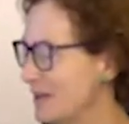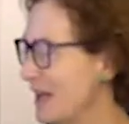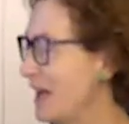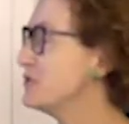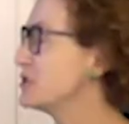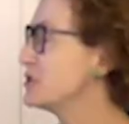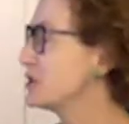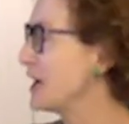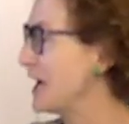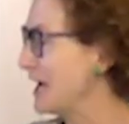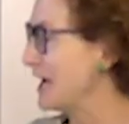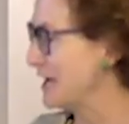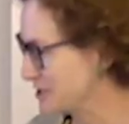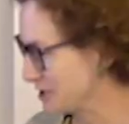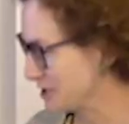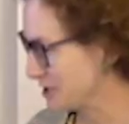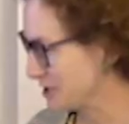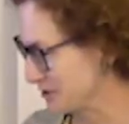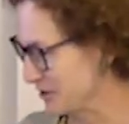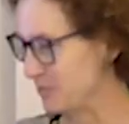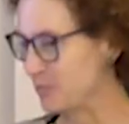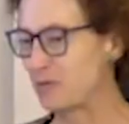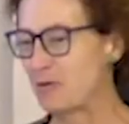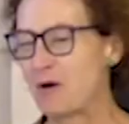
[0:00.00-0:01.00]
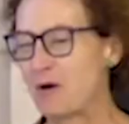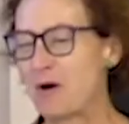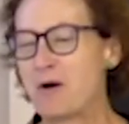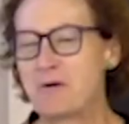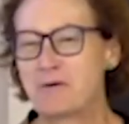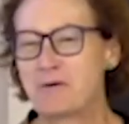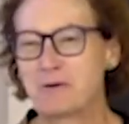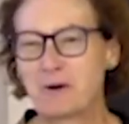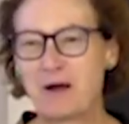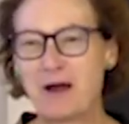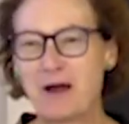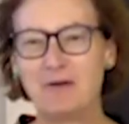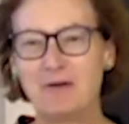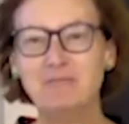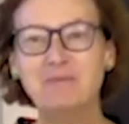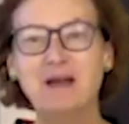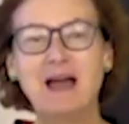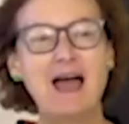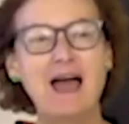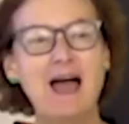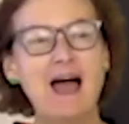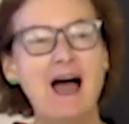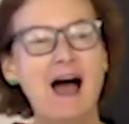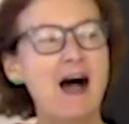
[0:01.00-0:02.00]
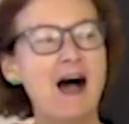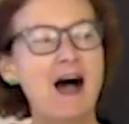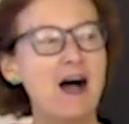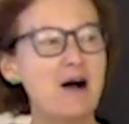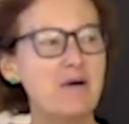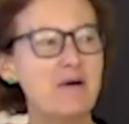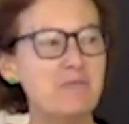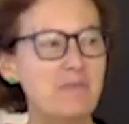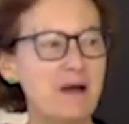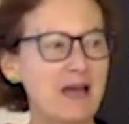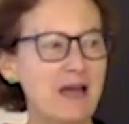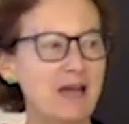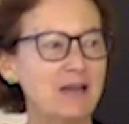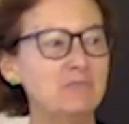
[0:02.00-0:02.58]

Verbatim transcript: educational program um,